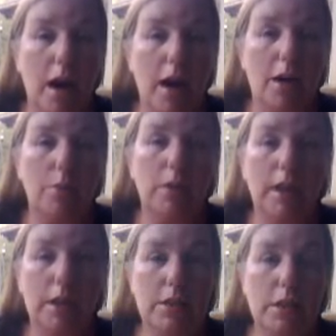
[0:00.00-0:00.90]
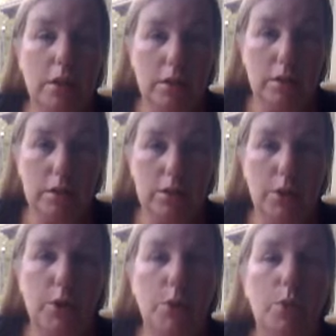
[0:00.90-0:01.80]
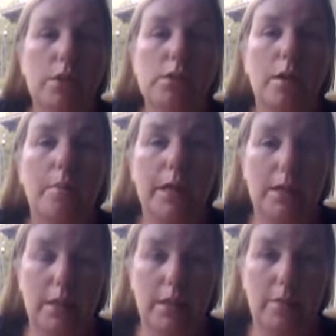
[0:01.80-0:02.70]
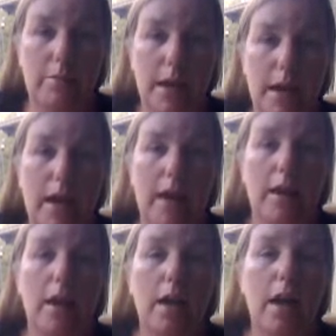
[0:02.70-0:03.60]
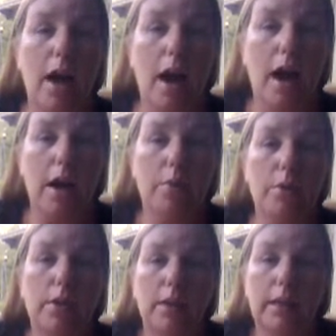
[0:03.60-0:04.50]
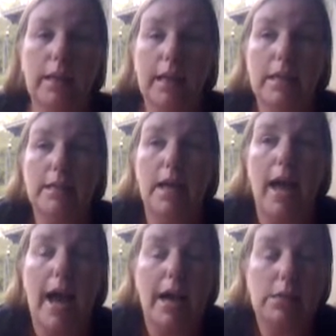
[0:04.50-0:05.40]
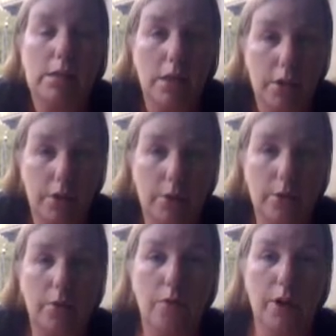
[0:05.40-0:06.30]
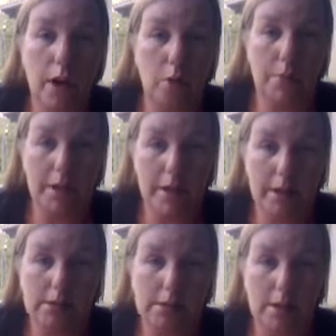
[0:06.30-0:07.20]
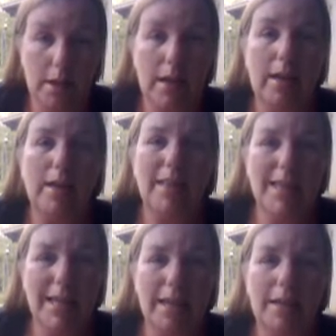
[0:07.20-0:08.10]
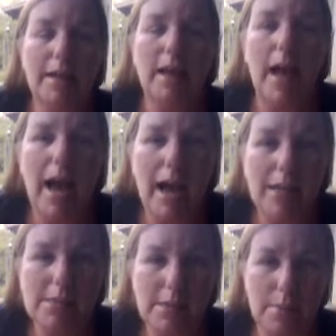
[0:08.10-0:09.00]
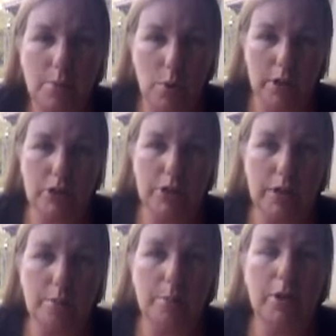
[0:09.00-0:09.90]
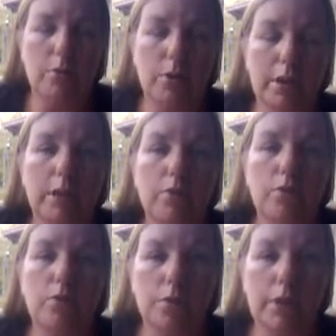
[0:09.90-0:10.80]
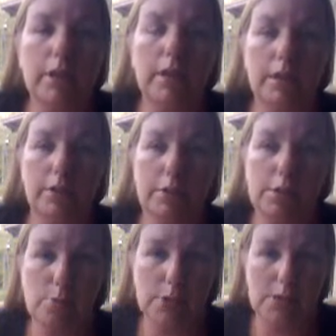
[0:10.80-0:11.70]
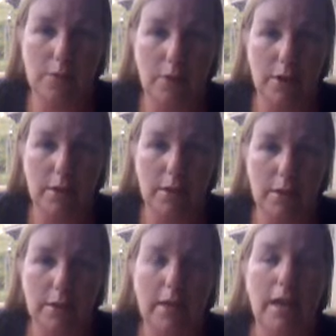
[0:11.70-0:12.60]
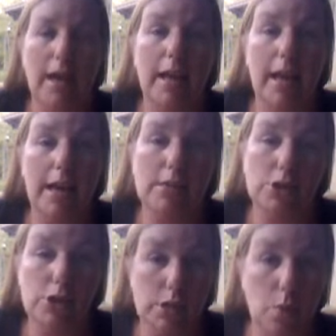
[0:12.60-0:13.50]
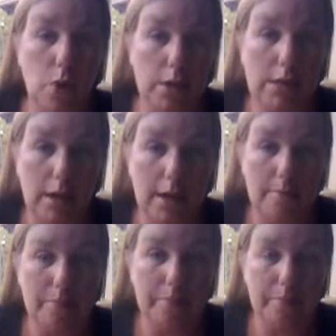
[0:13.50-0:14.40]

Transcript: I would like to learn who is on my team, and I would like to ask you for help in this. Then ask them a question. Be really, really clear and specific, and ask just the one time.